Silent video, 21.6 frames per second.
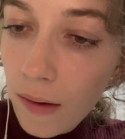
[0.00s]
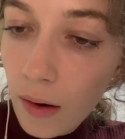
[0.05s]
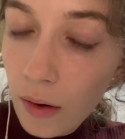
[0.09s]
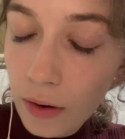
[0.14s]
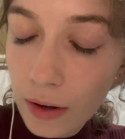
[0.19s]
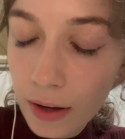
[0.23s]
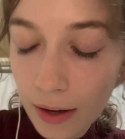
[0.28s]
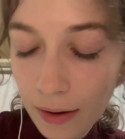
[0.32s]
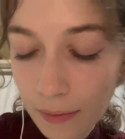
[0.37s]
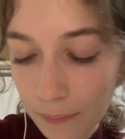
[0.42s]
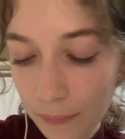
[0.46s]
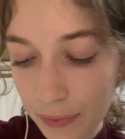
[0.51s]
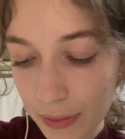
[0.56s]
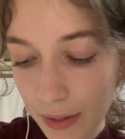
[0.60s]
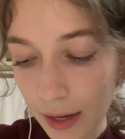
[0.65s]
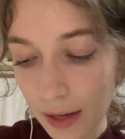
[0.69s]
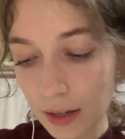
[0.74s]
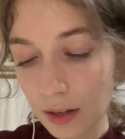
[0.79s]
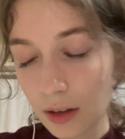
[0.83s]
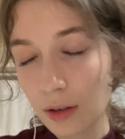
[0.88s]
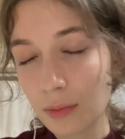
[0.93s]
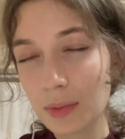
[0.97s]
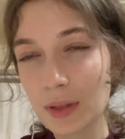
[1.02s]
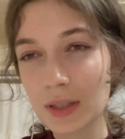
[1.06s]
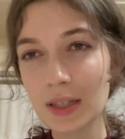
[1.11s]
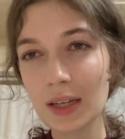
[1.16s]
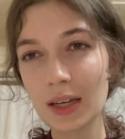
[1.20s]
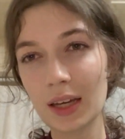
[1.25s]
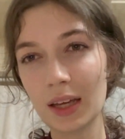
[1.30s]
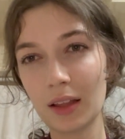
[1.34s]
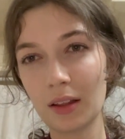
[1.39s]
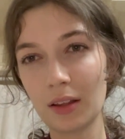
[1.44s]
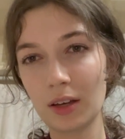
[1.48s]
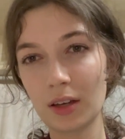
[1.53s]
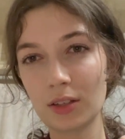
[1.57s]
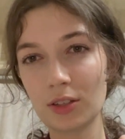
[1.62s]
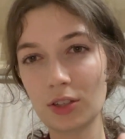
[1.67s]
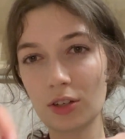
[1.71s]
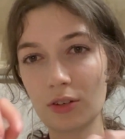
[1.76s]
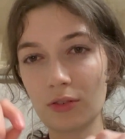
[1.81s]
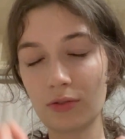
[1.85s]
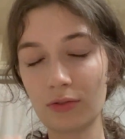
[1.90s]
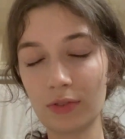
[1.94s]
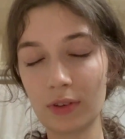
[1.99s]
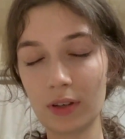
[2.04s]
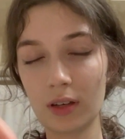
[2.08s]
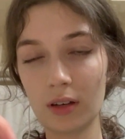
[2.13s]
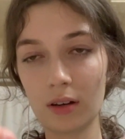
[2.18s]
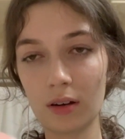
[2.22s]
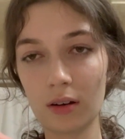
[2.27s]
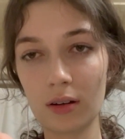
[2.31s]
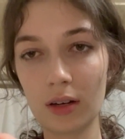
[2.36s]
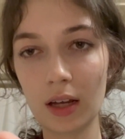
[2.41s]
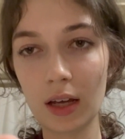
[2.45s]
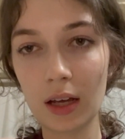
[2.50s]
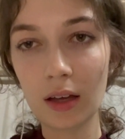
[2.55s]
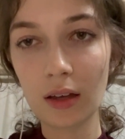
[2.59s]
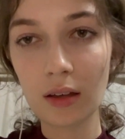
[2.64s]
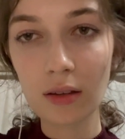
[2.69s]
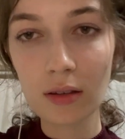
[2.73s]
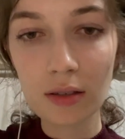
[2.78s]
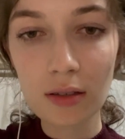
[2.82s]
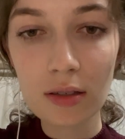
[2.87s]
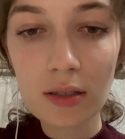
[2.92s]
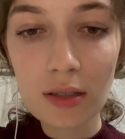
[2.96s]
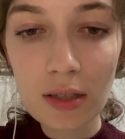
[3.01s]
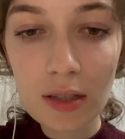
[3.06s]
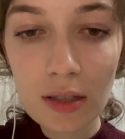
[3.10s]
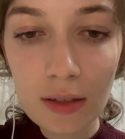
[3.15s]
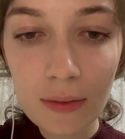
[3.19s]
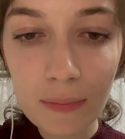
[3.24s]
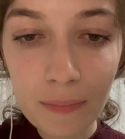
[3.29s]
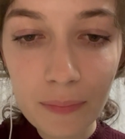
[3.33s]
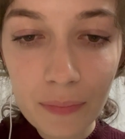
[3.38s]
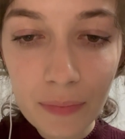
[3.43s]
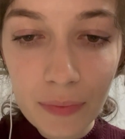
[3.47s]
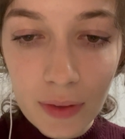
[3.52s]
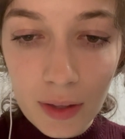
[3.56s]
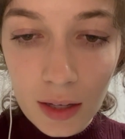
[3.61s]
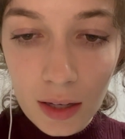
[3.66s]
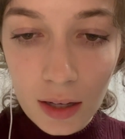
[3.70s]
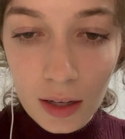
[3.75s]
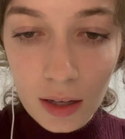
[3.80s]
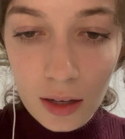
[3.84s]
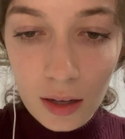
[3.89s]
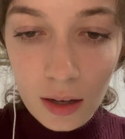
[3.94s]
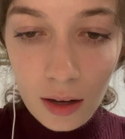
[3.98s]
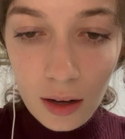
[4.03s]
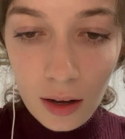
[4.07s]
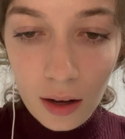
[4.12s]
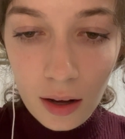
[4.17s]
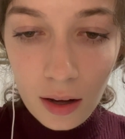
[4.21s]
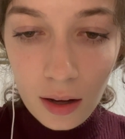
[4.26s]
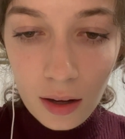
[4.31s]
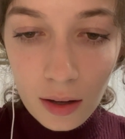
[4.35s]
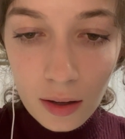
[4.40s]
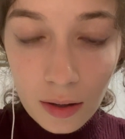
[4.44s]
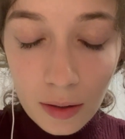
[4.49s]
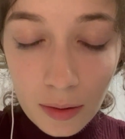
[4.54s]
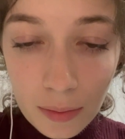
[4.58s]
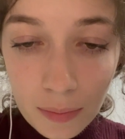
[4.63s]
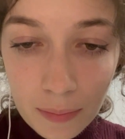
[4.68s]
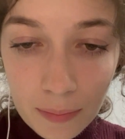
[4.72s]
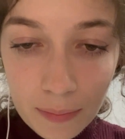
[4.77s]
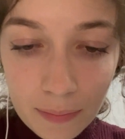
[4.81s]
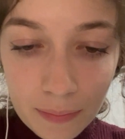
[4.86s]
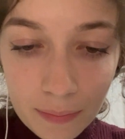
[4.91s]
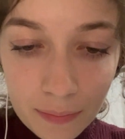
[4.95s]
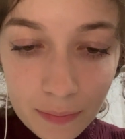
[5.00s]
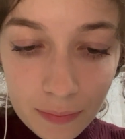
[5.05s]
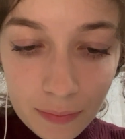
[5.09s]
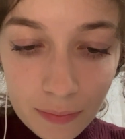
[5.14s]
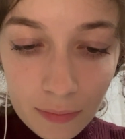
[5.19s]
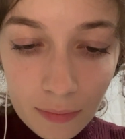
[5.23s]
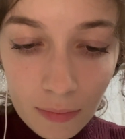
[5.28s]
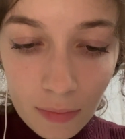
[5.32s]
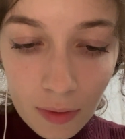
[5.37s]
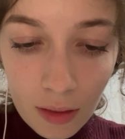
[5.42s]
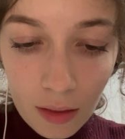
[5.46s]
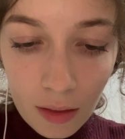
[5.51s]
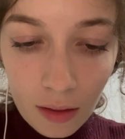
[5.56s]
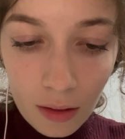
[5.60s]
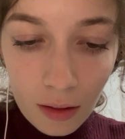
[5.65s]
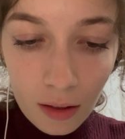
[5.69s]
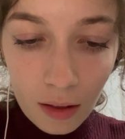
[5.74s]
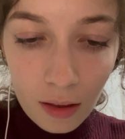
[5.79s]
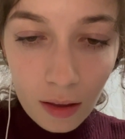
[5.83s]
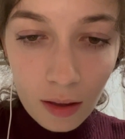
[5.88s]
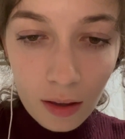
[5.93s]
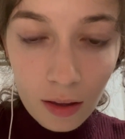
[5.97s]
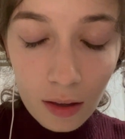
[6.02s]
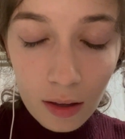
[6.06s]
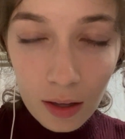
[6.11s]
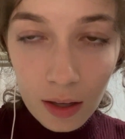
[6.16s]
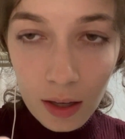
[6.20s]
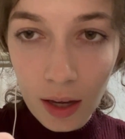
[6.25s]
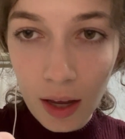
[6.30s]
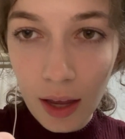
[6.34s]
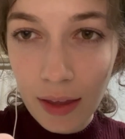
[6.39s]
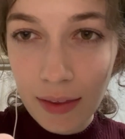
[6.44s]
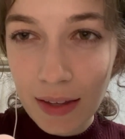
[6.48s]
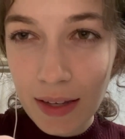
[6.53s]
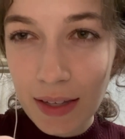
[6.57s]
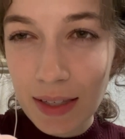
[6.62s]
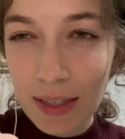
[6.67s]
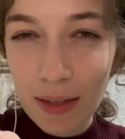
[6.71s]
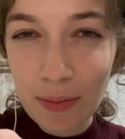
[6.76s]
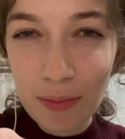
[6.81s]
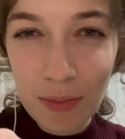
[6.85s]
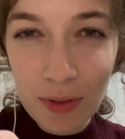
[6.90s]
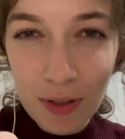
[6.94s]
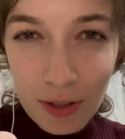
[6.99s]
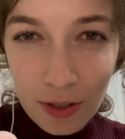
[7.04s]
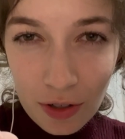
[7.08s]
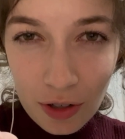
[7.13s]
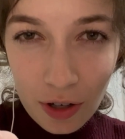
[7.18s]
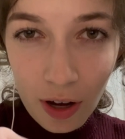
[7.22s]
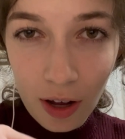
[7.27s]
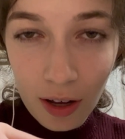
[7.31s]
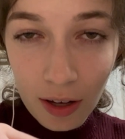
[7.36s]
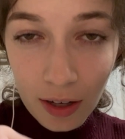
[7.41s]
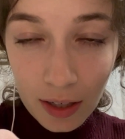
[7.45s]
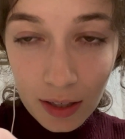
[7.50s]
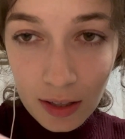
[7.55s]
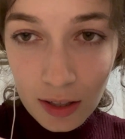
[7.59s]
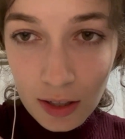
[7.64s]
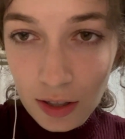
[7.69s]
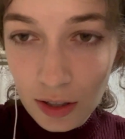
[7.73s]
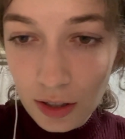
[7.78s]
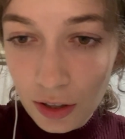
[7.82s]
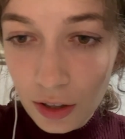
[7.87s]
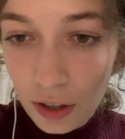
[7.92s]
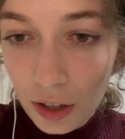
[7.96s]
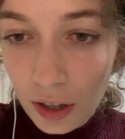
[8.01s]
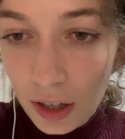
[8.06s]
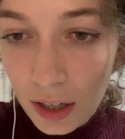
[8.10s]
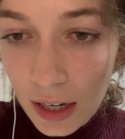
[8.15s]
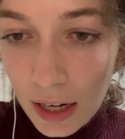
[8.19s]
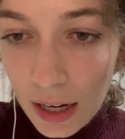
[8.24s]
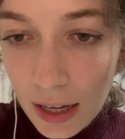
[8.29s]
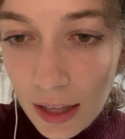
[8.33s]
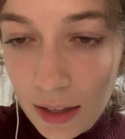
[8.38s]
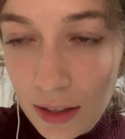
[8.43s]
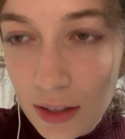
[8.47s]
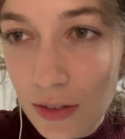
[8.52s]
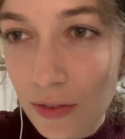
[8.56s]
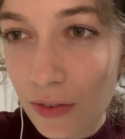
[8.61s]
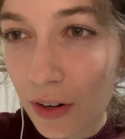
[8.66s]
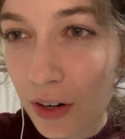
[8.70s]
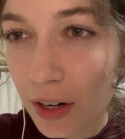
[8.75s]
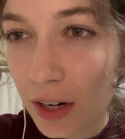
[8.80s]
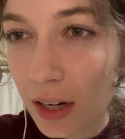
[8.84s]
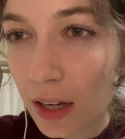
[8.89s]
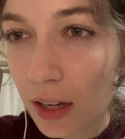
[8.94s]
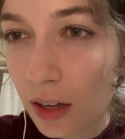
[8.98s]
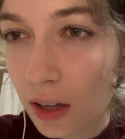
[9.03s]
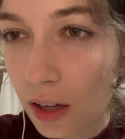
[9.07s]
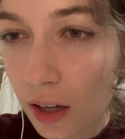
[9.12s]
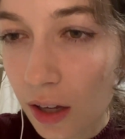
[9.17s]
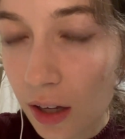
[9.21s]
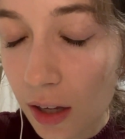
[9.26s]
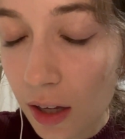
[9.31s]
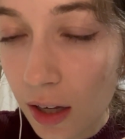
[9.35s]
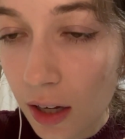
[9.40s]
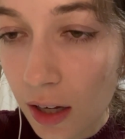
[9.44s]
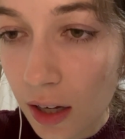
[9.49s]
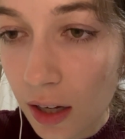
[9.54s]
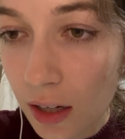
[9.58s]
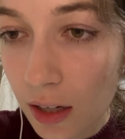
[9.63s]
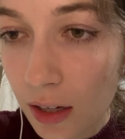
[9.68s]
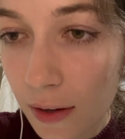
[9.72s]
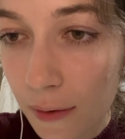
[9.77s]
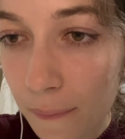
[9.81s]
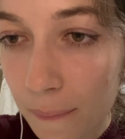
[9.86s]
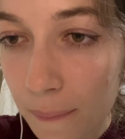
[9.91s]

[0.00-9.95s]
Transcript: Okay, and I'll be taking a look at your fingernails. Yeah, they seem strong and sturdy, that's very good.